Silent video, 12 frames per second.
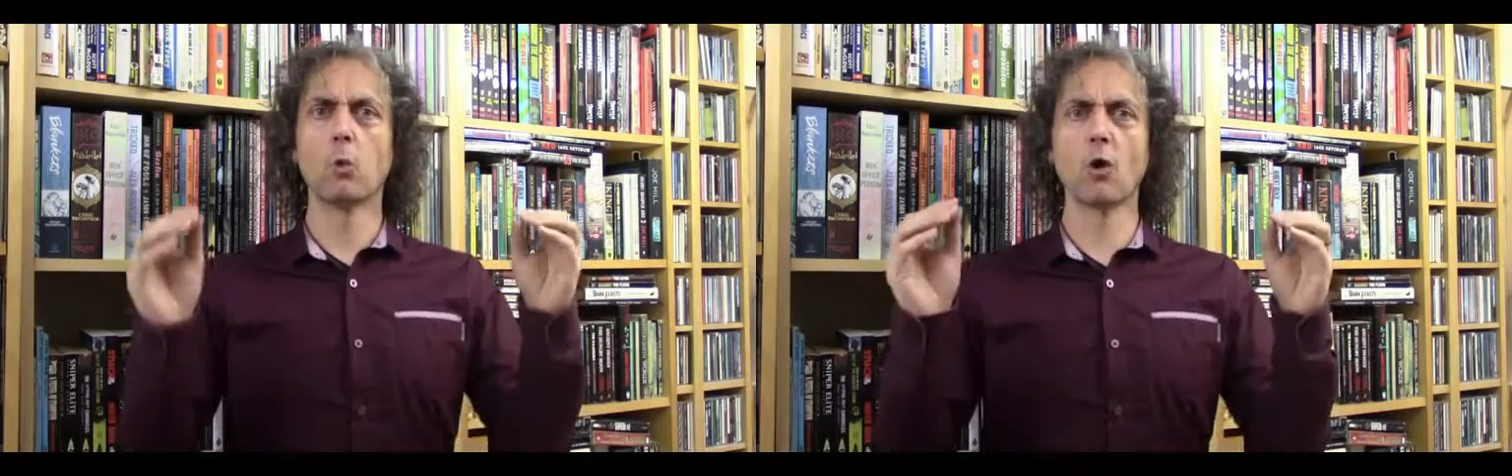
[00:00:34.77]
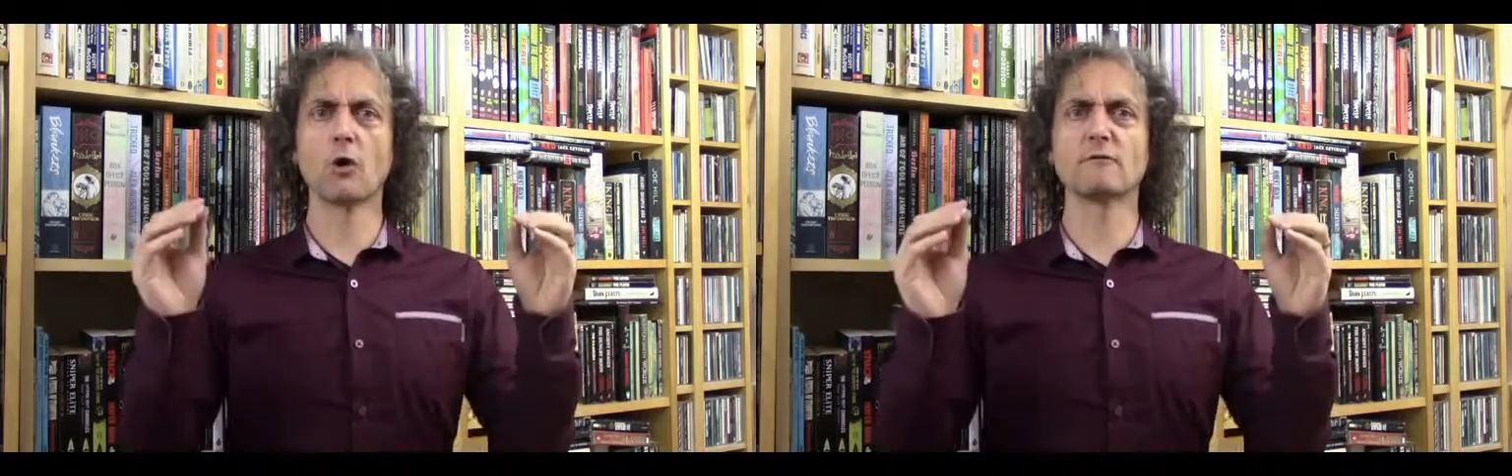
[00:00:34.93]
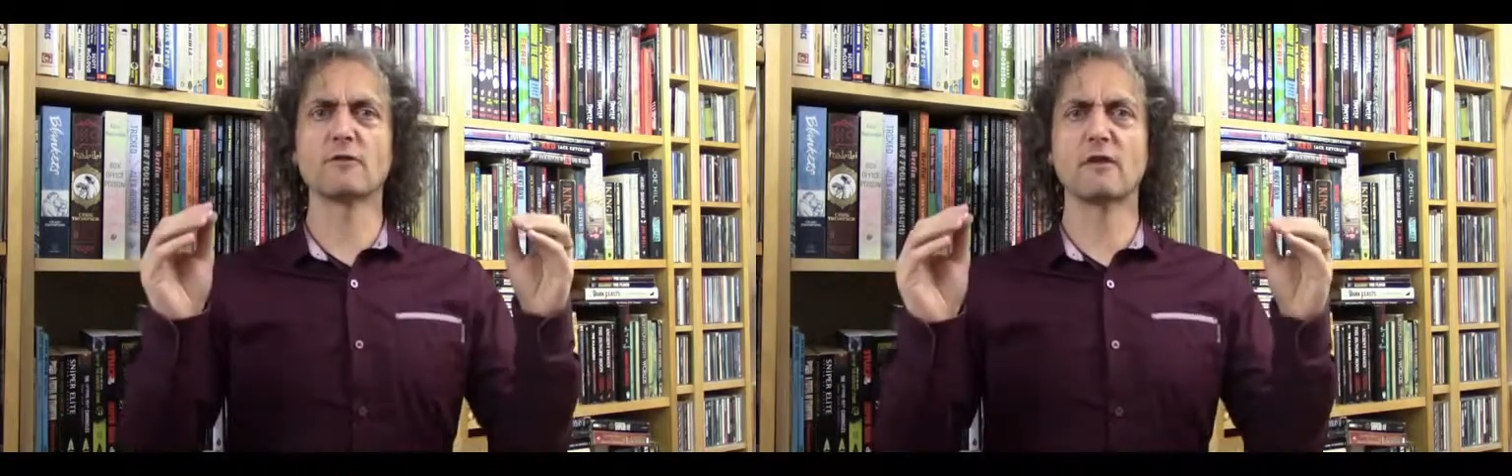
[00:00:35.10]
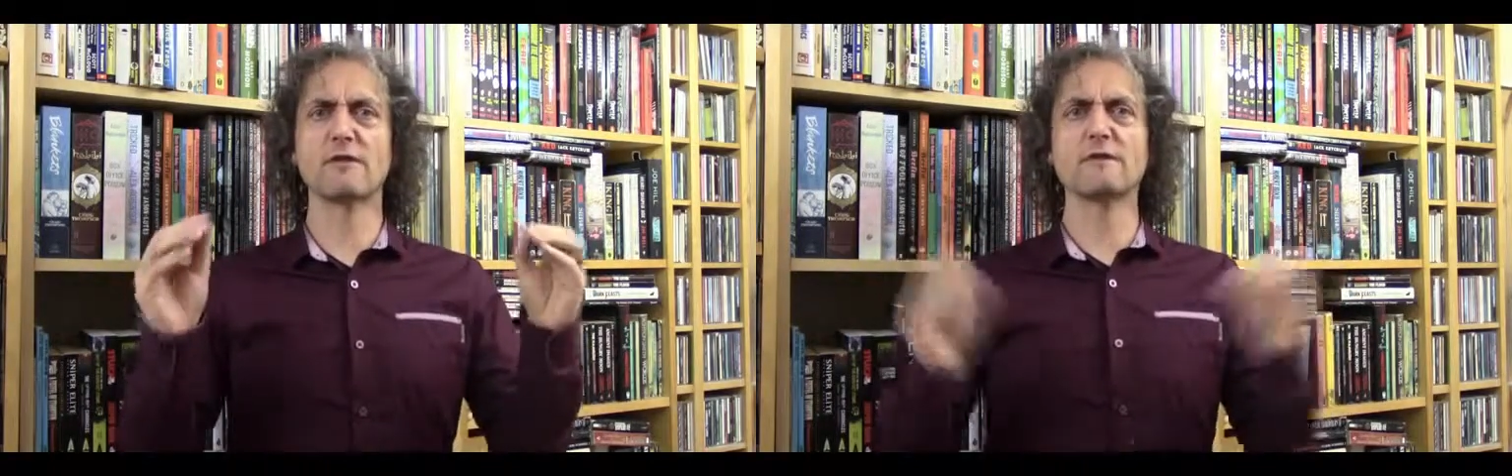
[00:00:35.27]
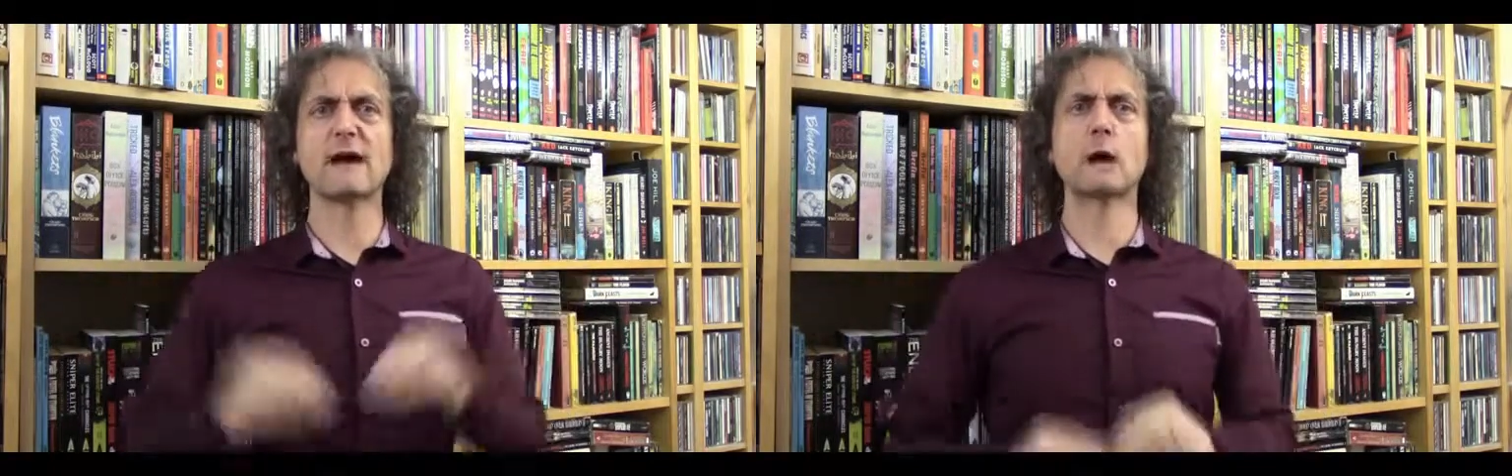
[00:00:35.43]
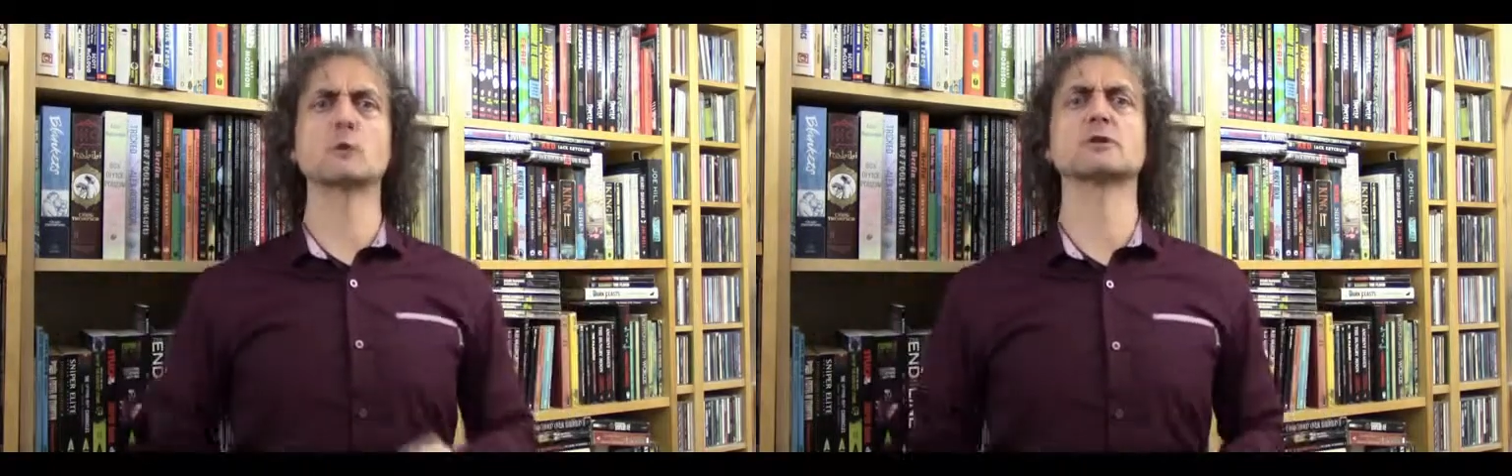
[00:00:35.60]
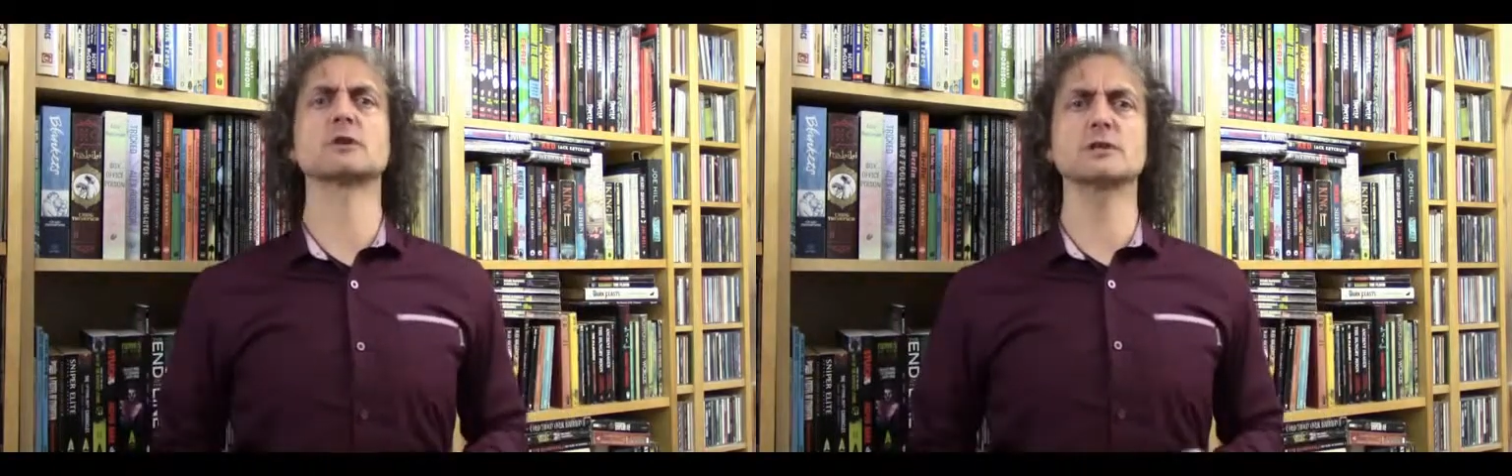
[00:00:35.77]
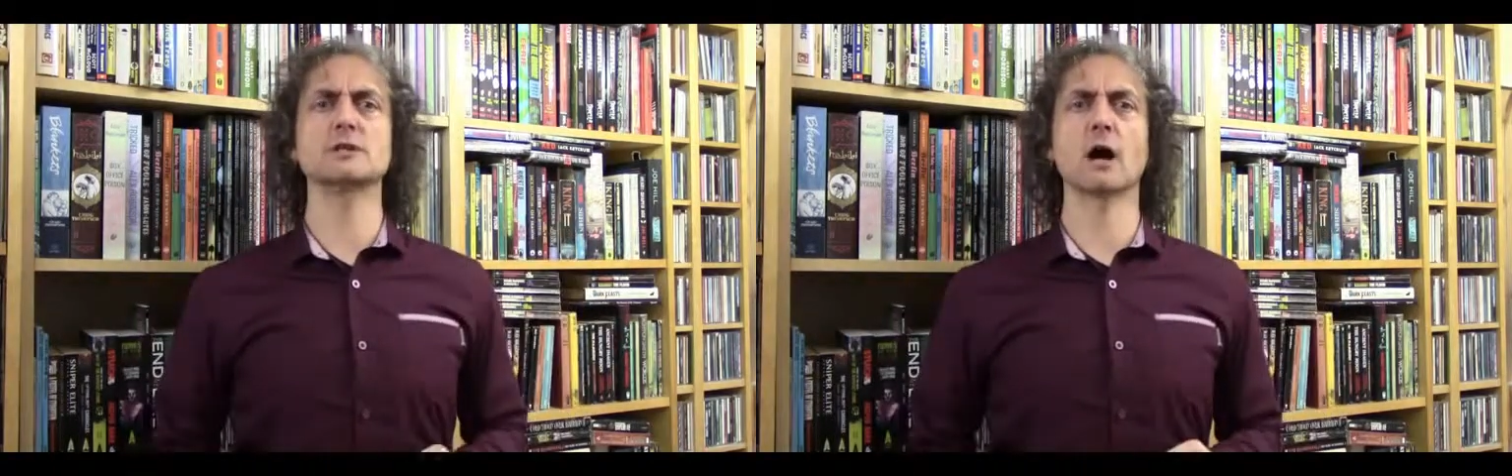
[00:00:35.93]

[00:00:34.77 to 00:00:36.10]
one of the thousand